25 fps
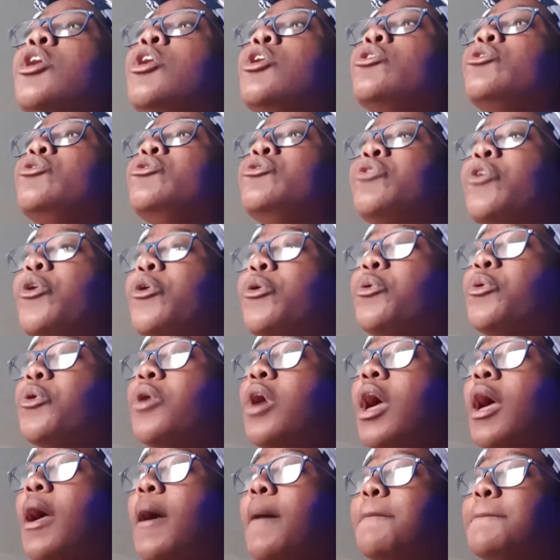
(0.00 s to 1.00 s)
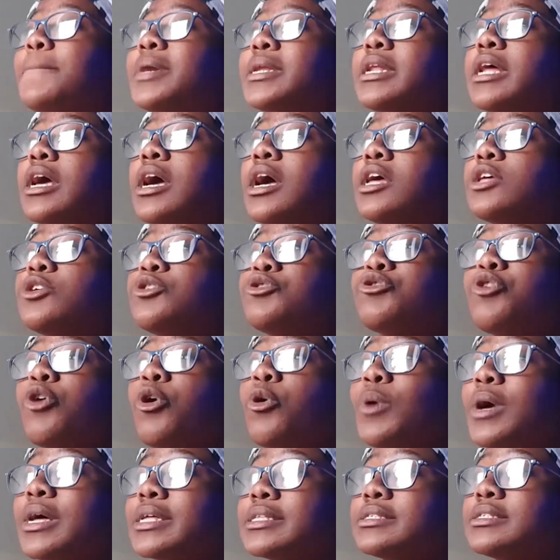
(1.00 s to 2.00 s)
you know. But you know
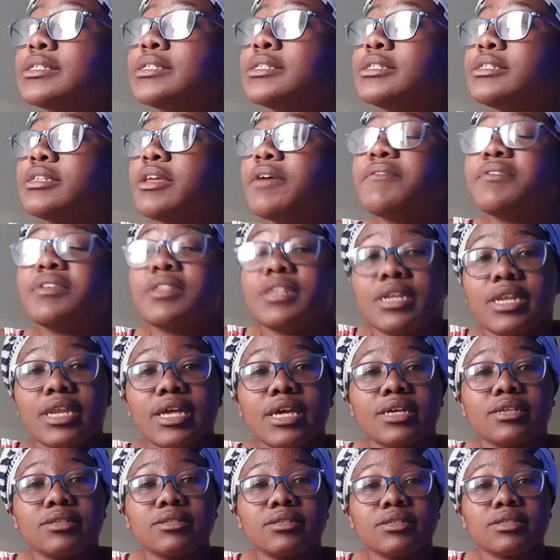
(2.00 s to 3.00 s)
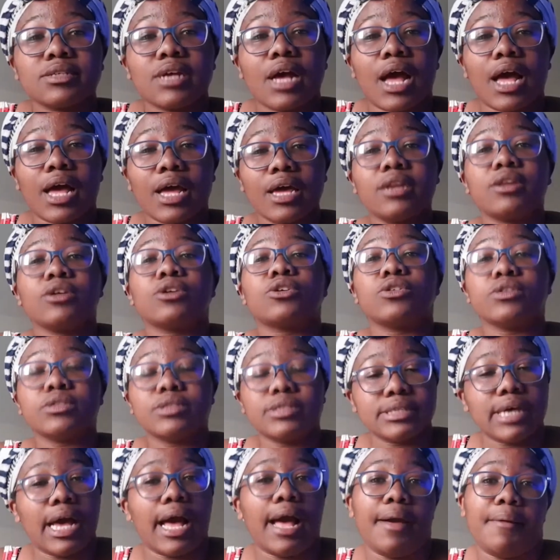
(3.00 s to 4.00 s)
what? Nevertheless, I had a good
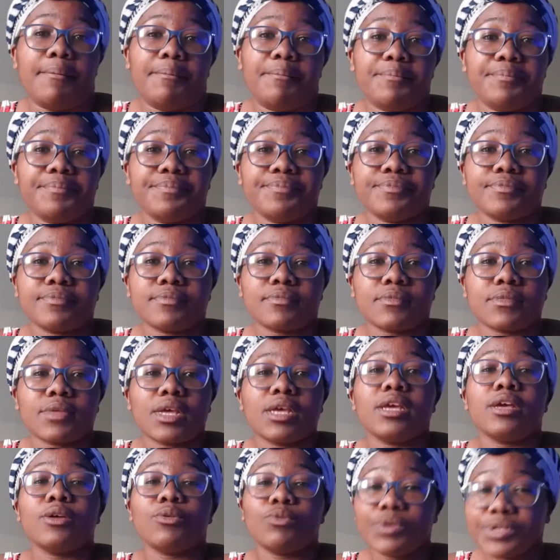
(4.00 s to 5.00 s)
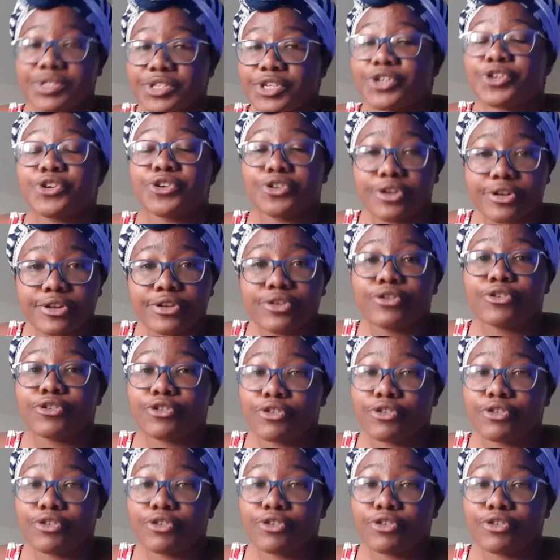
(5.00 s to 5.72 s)
time. It was a good.